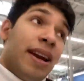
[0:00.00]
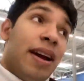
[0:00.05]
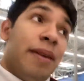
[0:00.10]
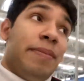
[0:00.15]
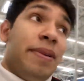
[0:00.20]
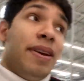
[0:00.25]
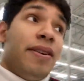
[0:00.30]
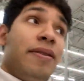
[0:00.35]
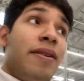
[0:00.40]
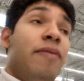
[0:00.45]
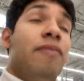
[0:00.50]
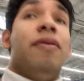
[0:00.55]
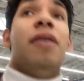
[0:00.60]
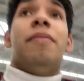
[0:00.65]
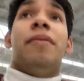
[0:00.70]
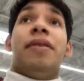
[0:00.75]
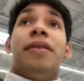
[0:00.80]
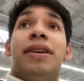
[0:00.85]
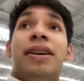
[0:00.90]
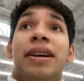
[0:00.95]
I'm here at
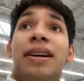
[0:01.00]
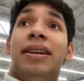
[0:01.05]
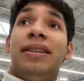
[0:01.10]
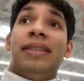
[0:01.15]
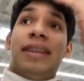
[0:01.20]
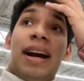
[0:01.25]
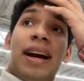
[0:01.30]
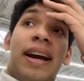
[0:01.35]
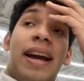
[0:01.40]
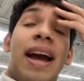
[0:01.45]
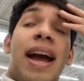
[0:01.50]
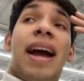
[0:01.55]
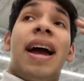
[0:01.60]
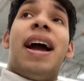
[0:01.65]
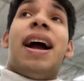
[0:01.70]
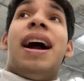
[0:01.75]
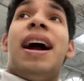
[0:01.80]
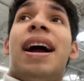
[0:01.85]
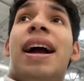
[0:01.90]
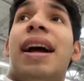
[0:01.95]
Walmart because I
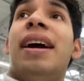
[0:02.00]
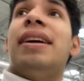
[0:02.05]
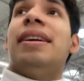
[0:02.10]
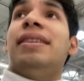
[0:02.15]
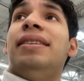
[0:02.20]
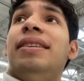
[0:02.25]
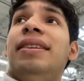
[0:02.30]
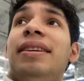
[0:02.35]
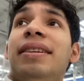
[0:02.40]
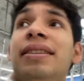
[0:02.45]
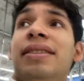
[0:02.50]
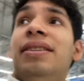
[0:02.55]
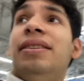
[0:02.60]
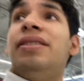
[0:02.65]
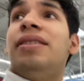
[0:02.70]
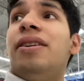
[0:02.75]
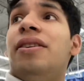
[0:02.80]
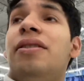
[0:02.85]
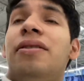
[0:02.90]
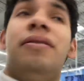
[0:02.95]
I need to
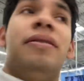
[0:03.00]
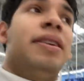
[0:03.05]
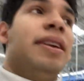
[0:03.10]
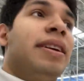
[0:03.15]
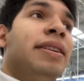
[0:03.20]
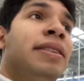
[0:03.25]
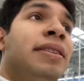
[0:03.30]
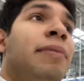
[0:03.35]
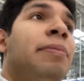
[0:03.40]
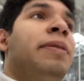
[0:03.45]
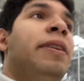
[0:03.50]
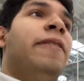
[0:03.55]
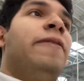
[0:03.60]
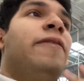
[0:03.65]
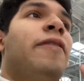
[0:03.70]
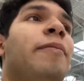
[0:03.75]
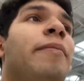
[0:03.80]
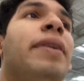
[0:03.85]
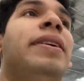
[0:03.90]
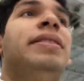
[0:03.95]
go get something
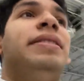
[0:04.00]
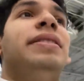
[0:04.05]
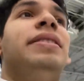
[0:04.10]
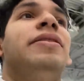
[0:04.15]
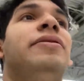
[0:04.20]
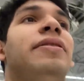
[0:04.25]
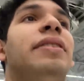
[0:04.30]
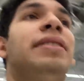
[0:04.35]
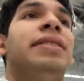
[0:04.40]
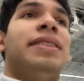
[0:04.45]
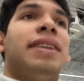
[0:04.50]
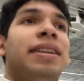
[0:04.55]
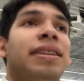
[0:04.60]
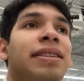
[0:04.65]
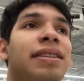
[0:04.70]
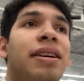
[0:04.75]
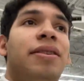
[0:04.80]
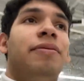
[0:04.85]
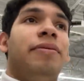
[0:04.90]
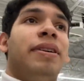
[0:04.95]
for my Secret
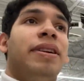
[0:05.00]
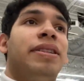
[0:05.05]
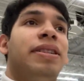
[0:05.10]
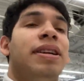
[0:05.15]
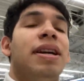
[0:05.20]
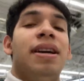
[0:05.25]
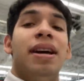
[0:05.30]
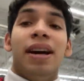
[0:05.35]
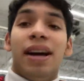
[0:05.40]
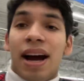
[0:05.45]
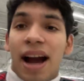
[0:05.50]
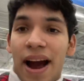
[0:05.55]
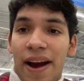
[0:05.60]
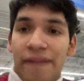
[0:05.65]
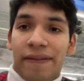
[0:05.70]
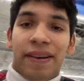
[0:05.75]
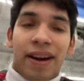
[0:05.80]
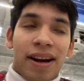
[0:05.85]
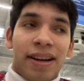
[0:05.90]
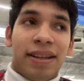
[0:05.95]
Santa, which
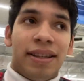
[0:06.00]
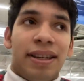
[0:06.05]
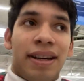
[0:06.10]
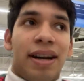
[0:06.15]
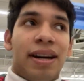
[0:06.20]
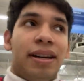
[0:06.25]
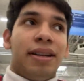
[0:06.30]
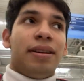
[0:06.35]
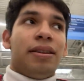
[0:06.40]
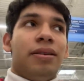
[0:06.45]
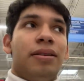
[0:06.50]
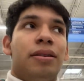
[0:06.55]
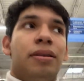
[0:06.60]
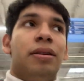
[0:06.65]
I've not done.